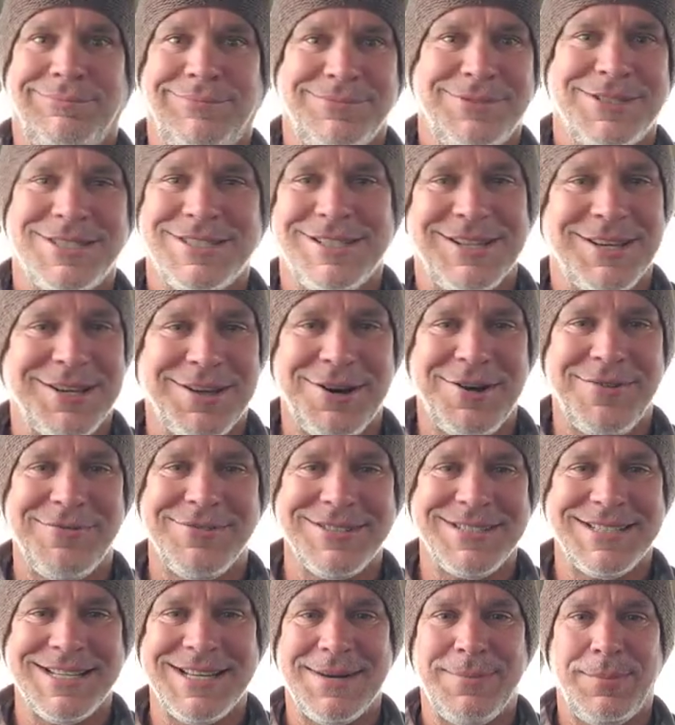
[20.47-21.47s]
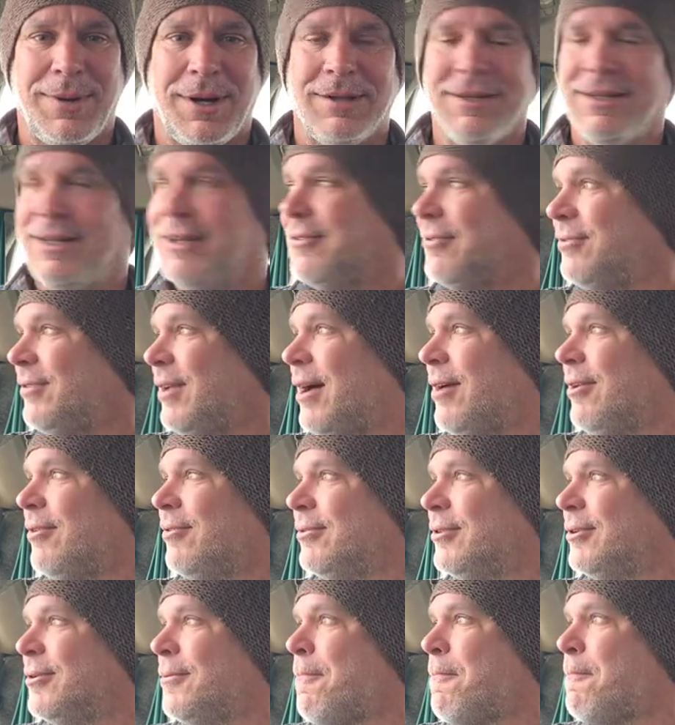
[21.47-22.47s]
I'm just looking over and seeing a bald eagle fly
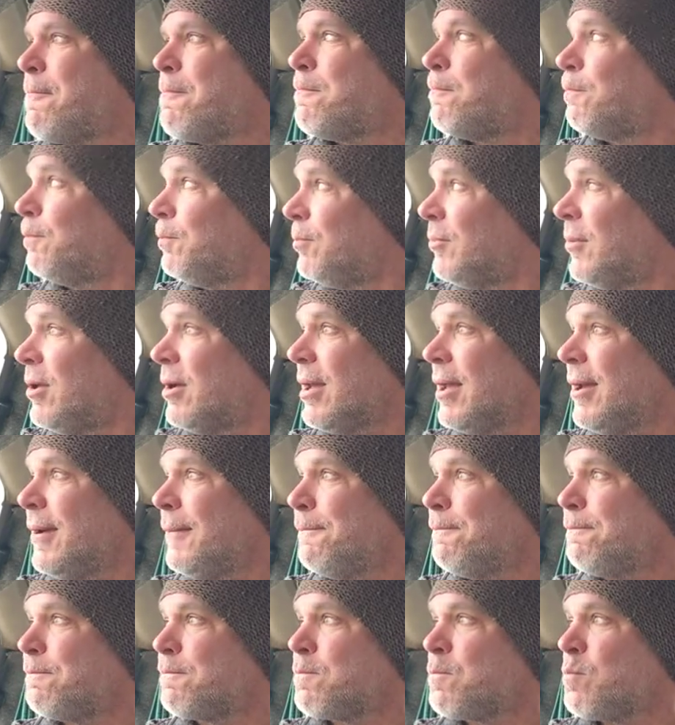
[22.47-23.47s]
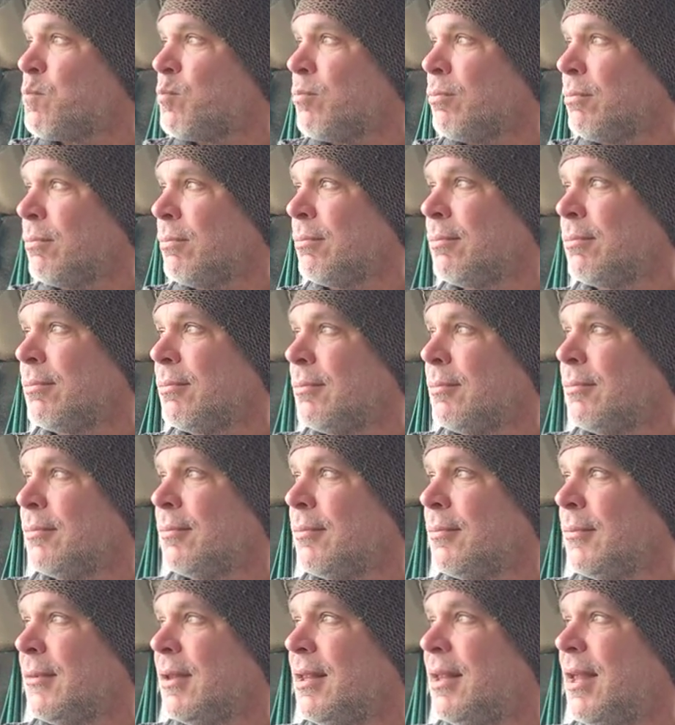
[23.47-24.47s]
over. Okay.
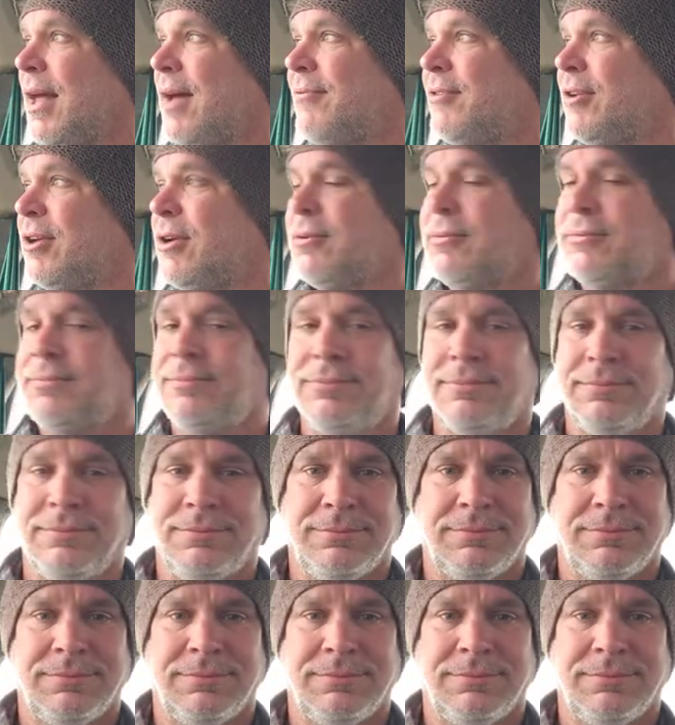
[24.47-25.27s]
Love you.